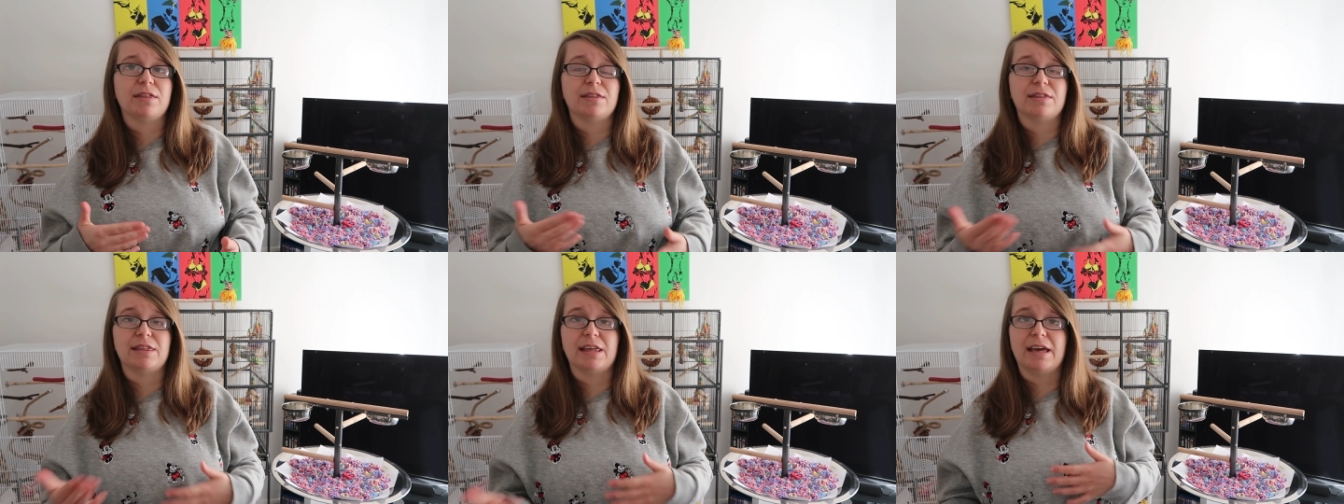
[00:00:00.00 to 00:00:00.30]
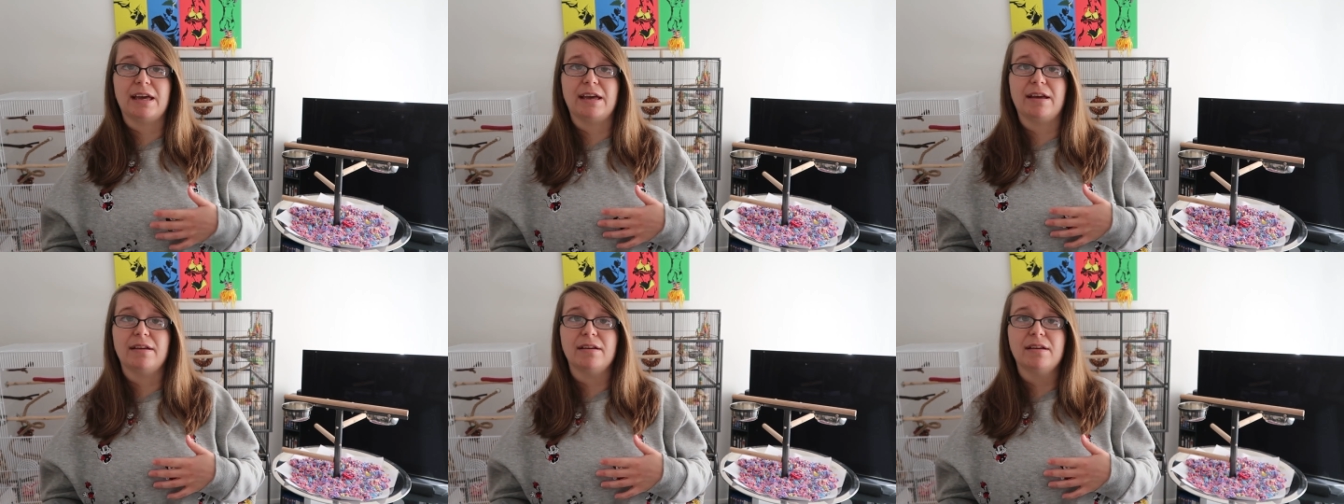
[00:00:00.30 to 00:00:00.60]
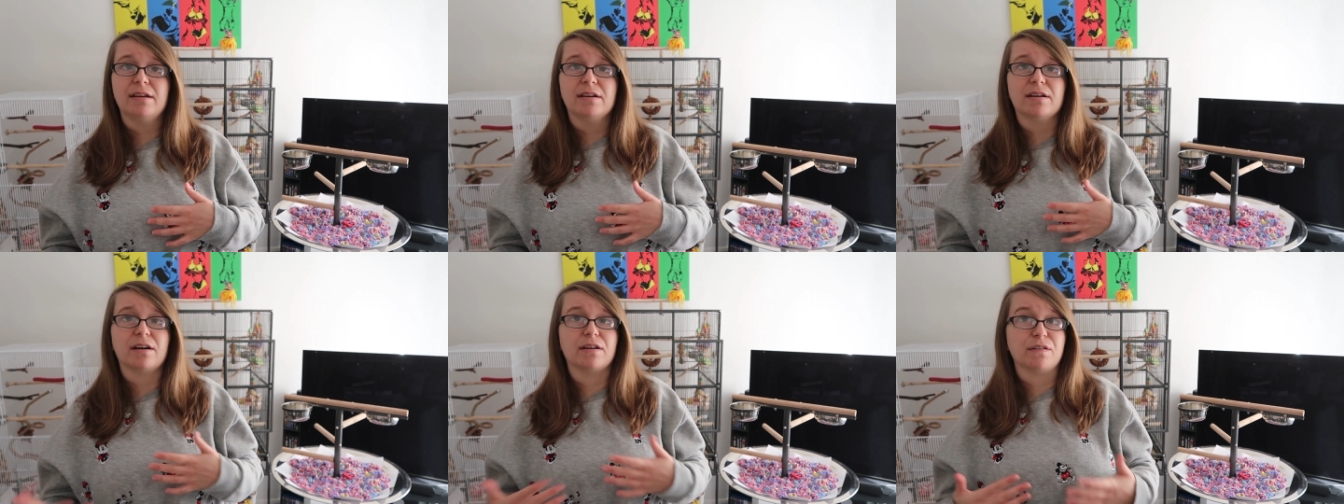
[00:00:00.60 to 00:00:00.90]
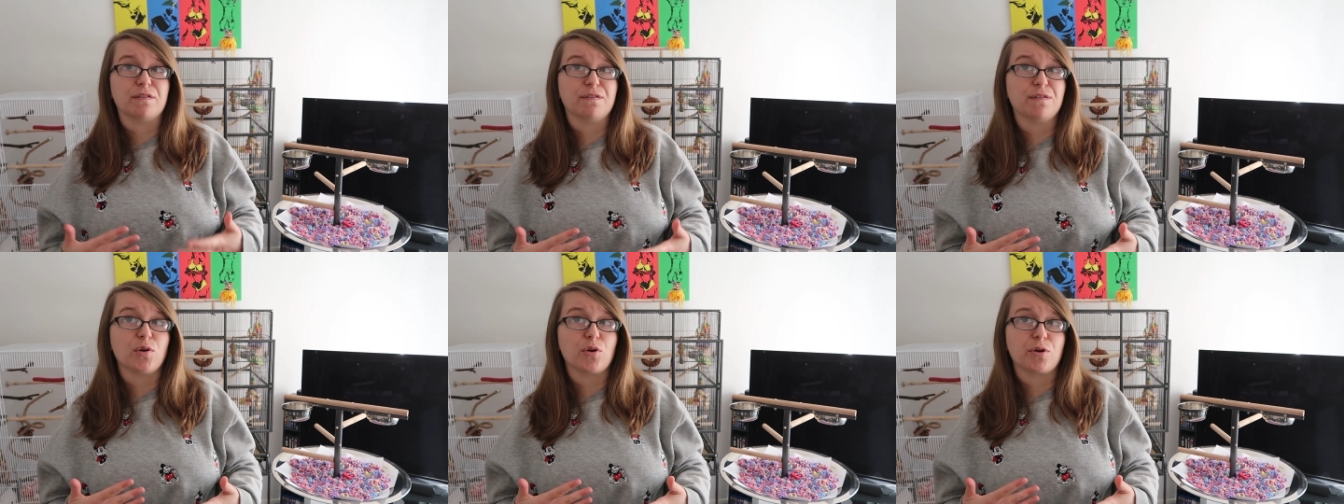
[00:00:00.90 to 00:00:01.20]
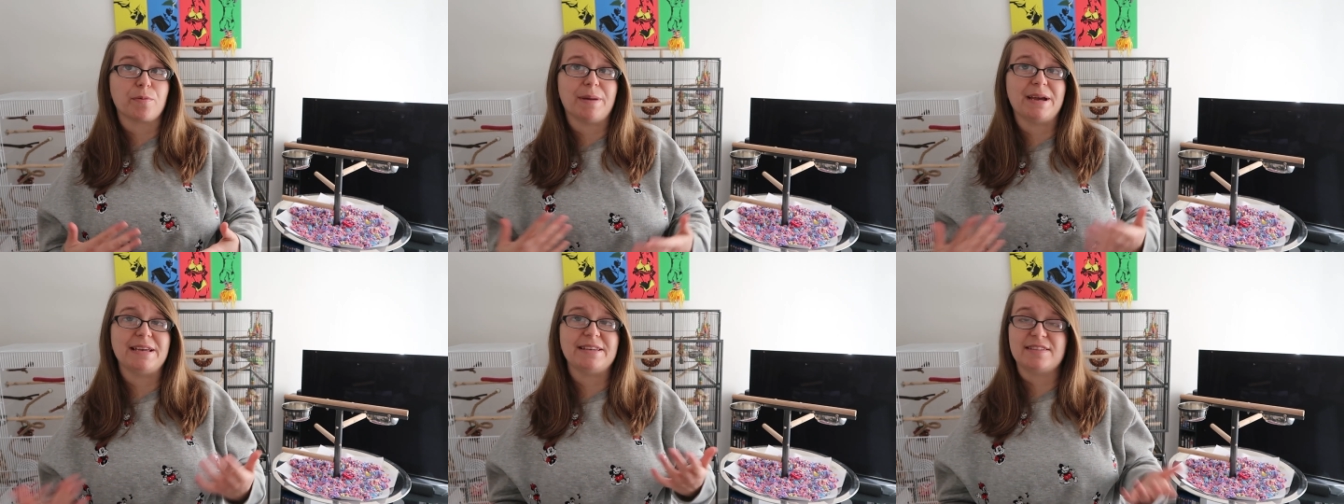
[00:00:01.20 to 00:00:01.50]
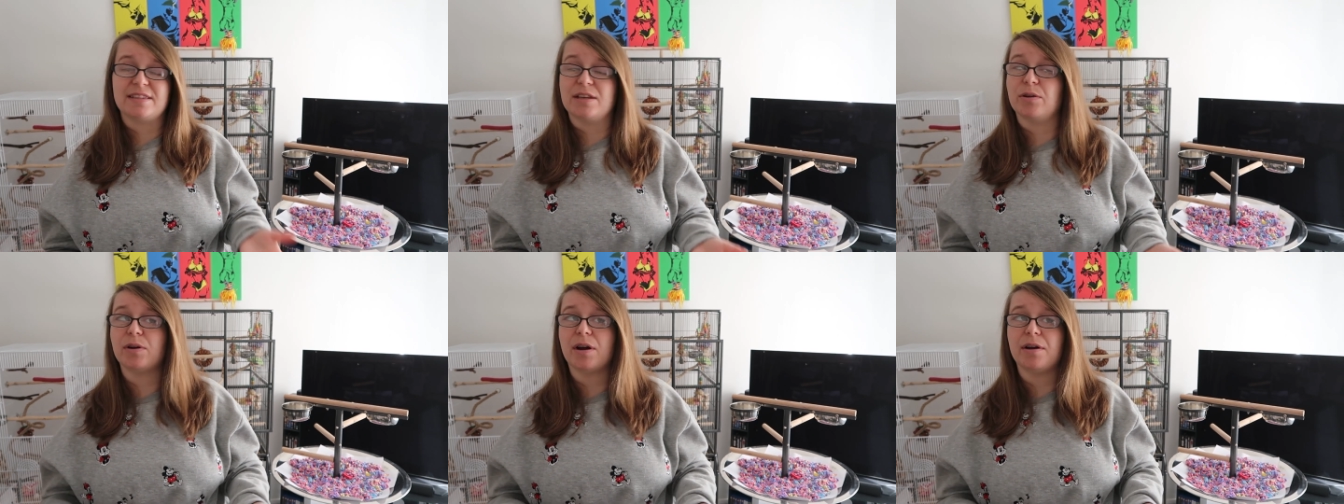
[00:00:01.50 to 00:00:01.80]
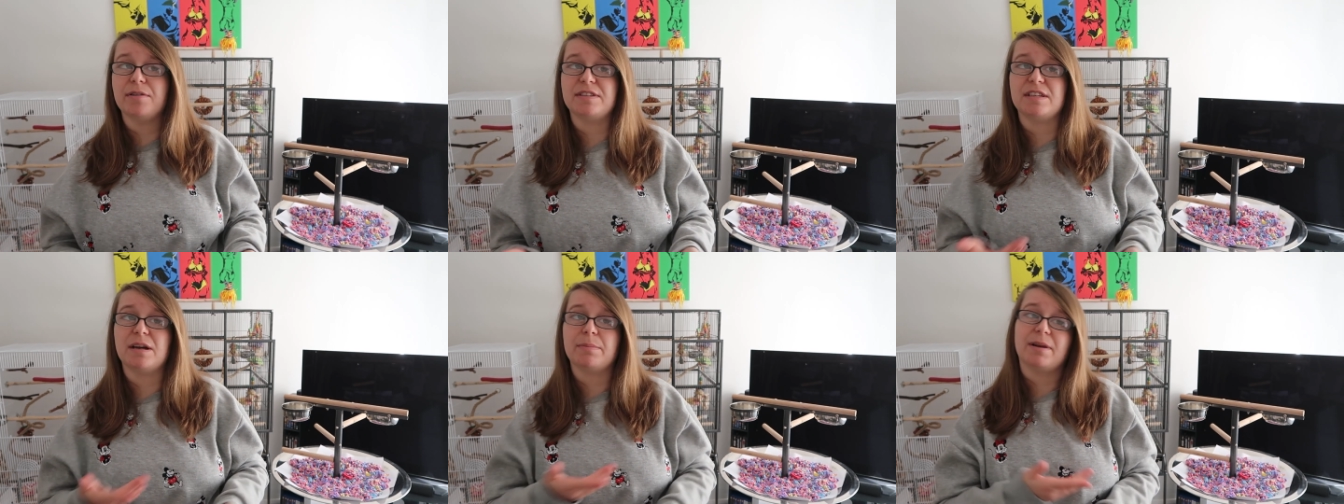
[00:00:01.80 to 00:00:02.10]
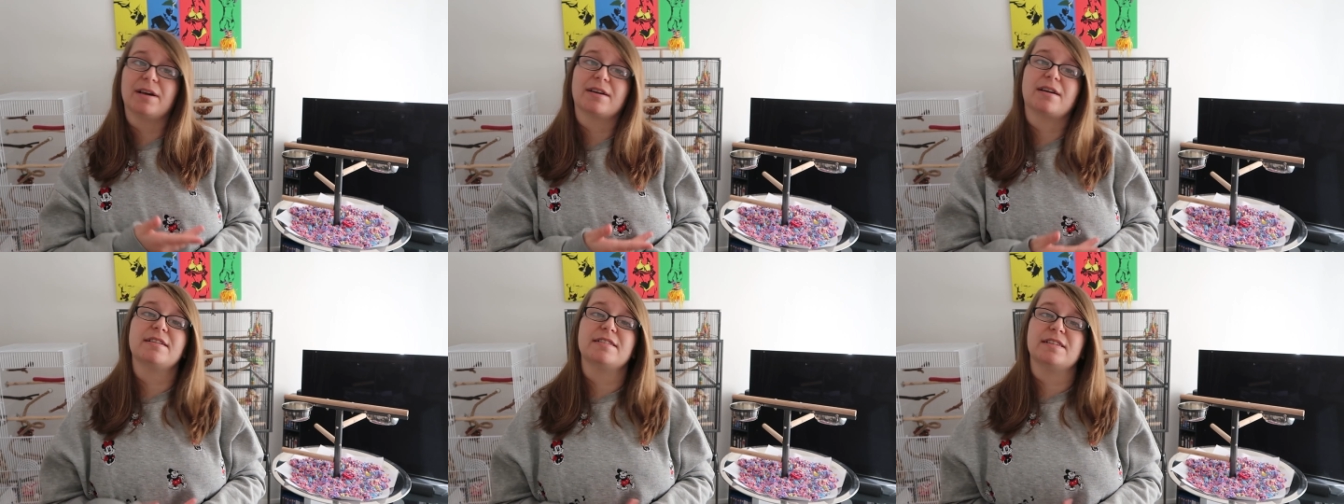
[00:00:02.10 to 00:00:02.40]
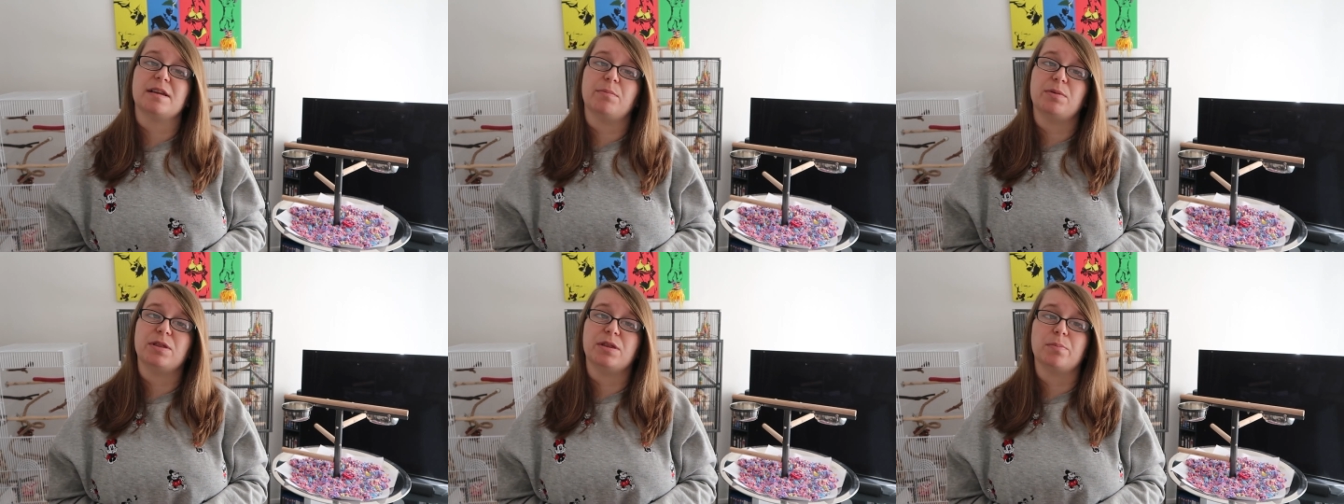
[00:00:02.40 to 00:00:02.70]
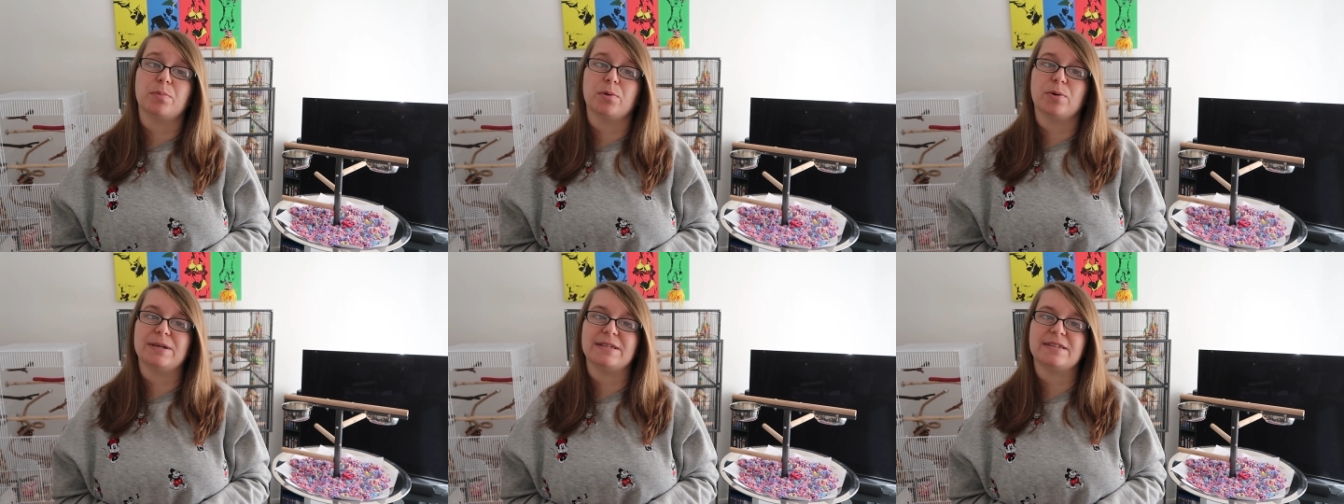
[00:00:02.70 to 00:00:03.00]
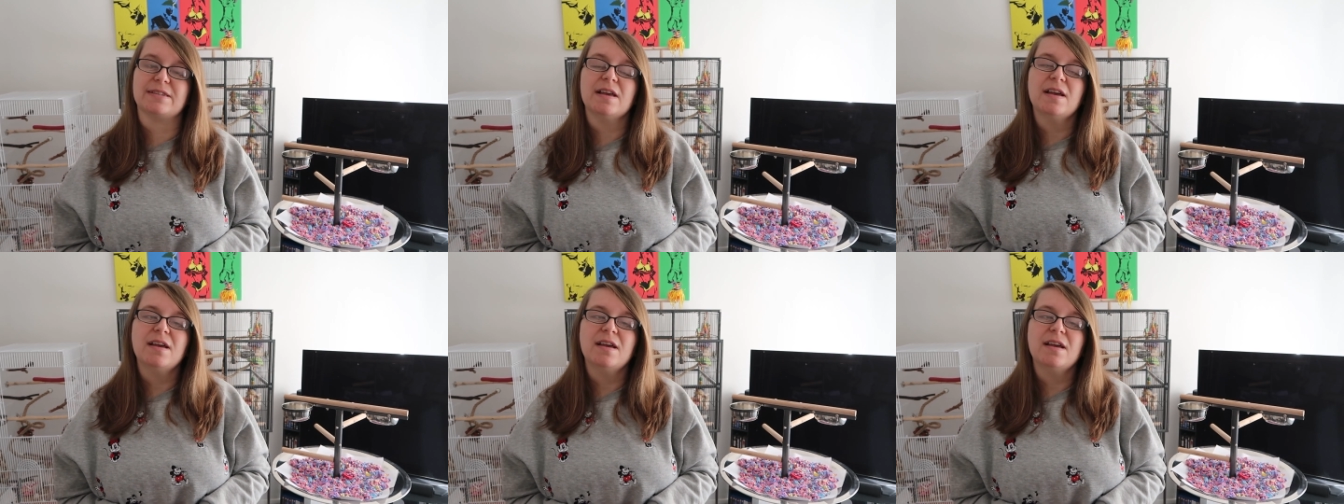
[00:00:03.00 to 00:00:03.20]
their kind of flock mates. They'll cozy up, like I said, with the boys.